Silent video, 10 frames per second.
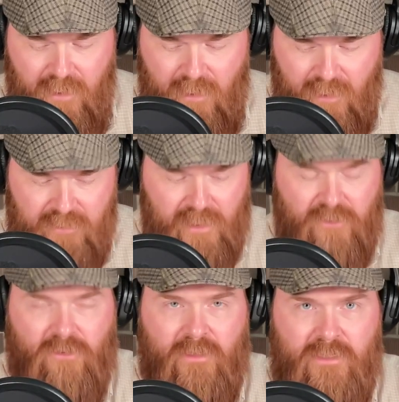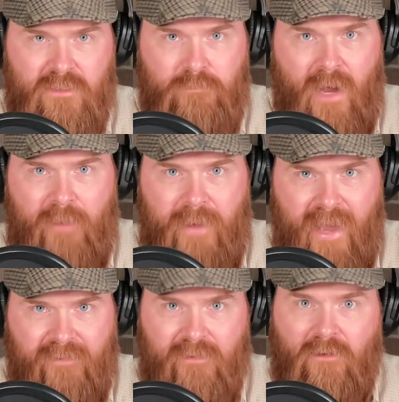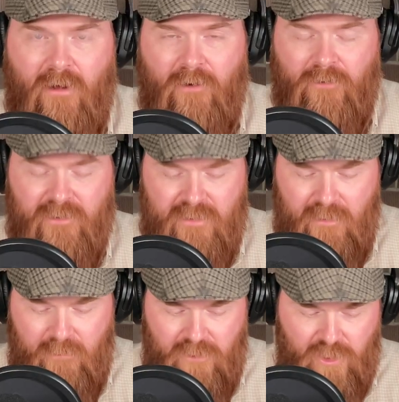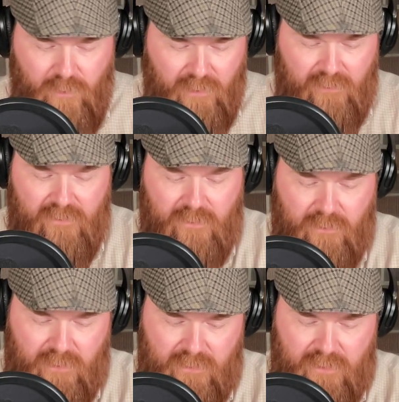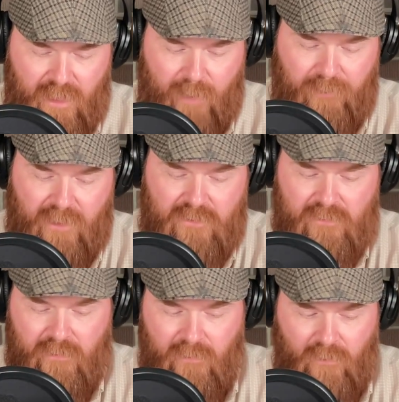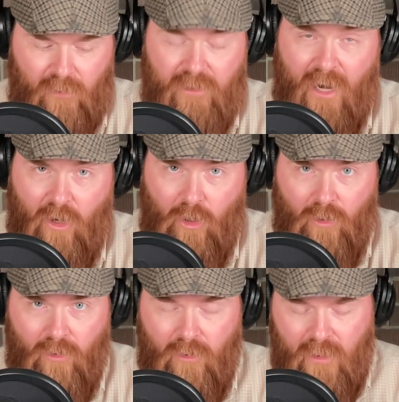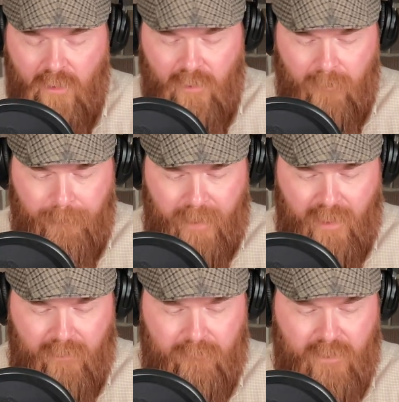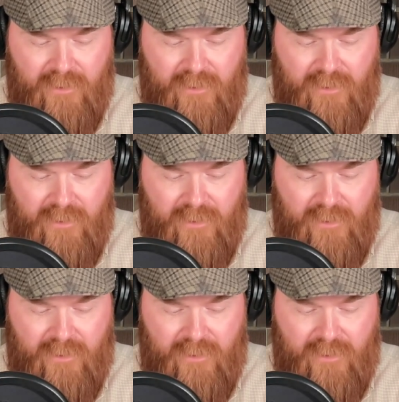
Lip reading: essentially just bypassing Congress and ensuring that these applications are not heard. And it's